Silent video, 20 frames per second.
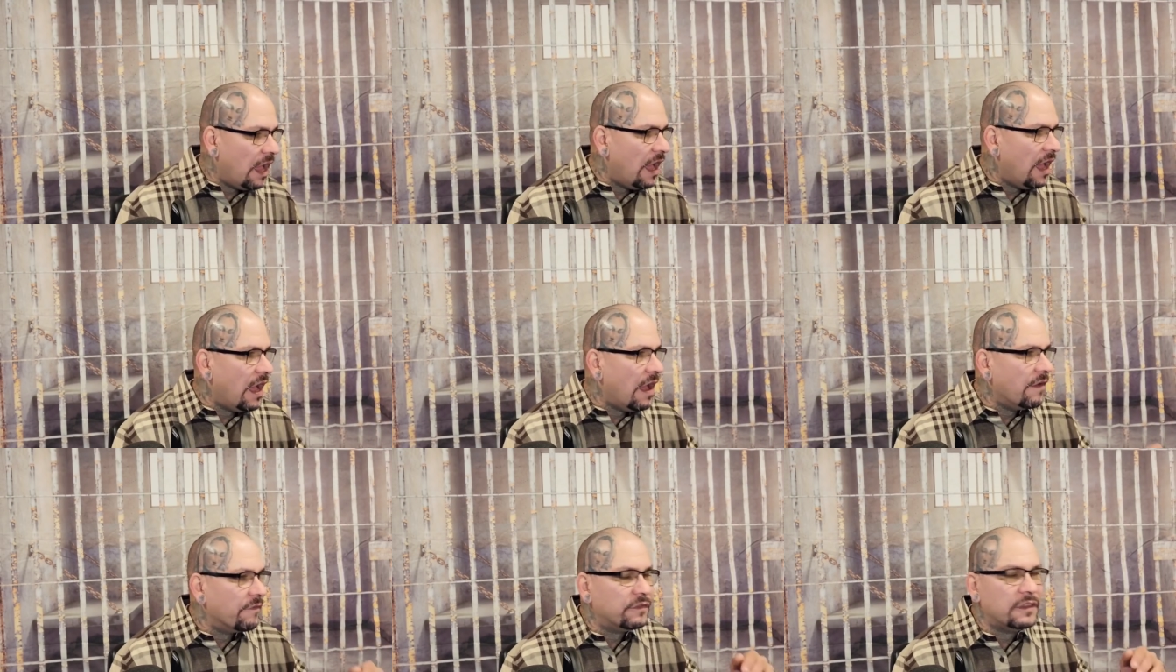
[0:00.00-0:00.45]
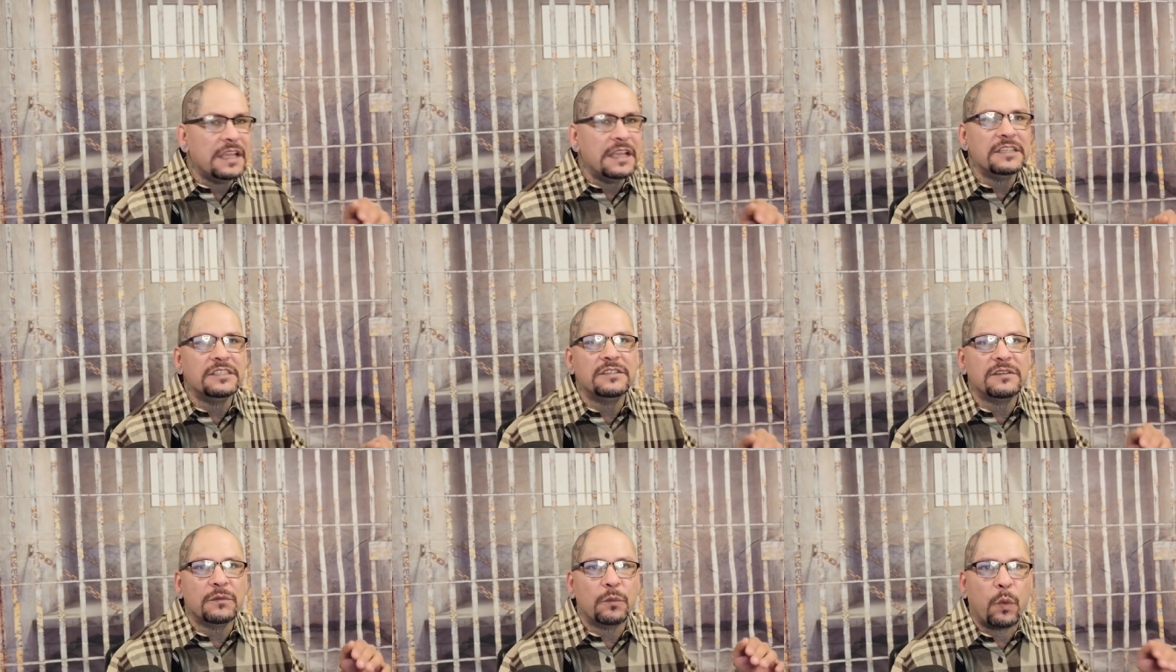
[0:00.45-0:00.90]
uh, of
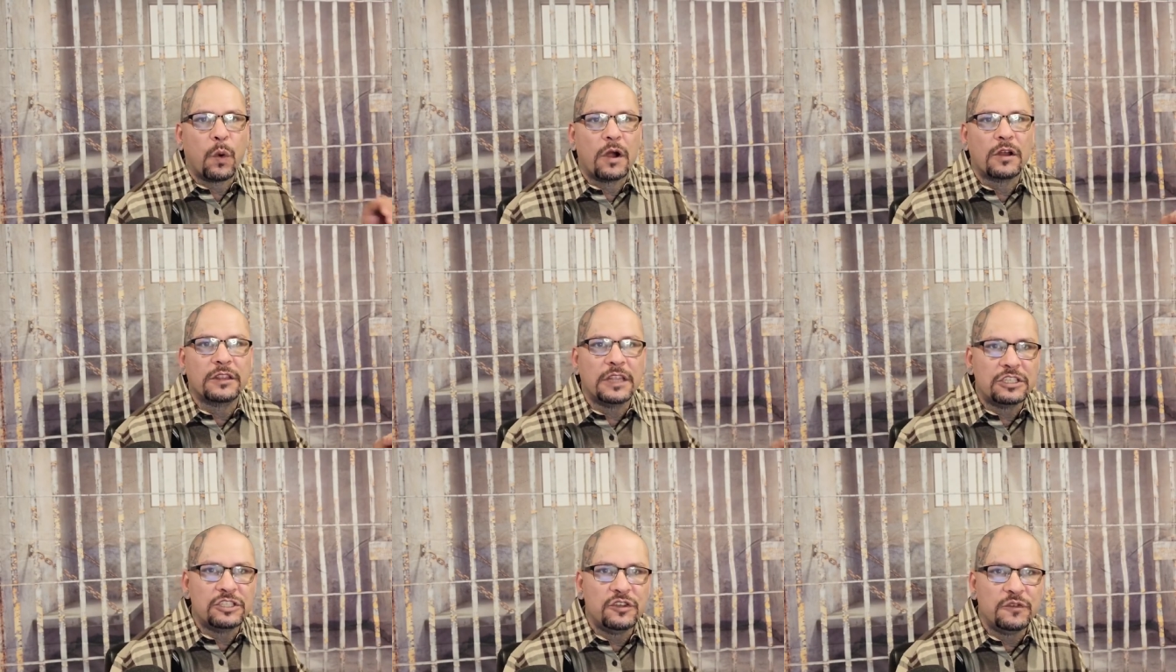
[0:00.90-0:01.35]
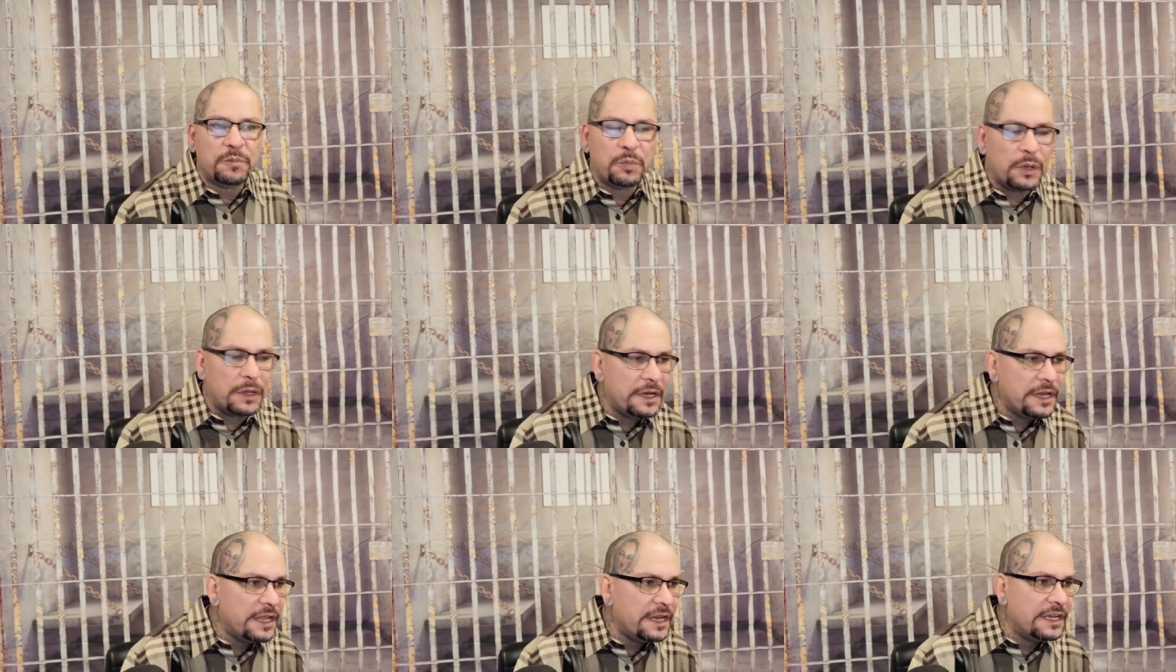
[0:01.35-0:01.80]
things work that you
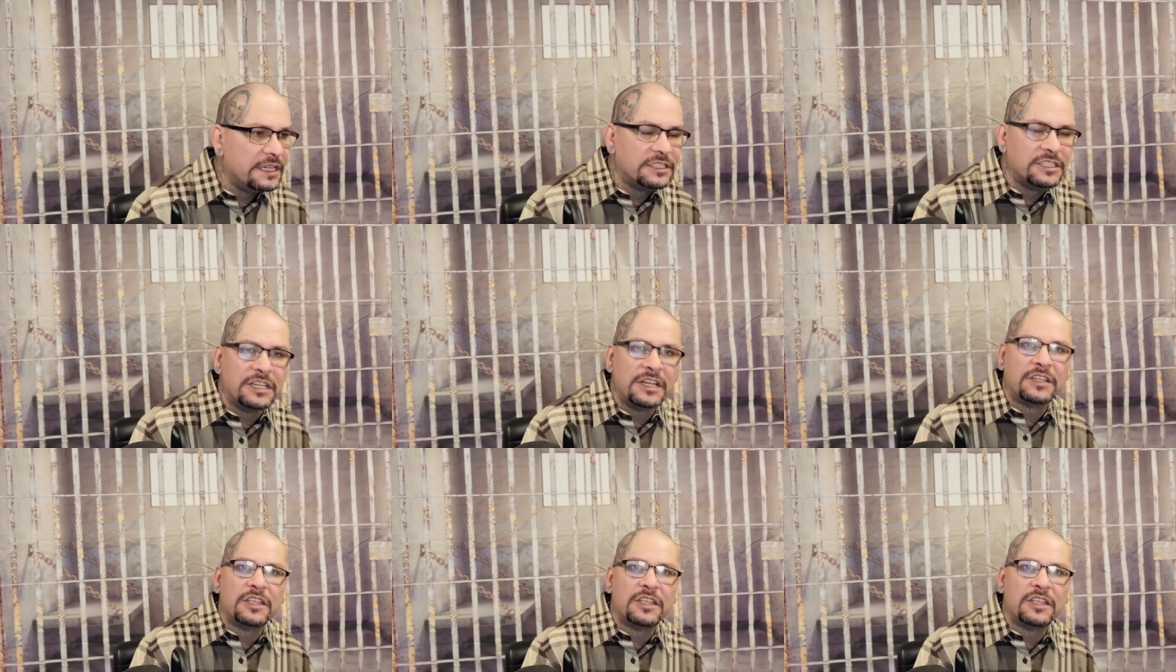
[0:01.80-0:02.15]
put in it's an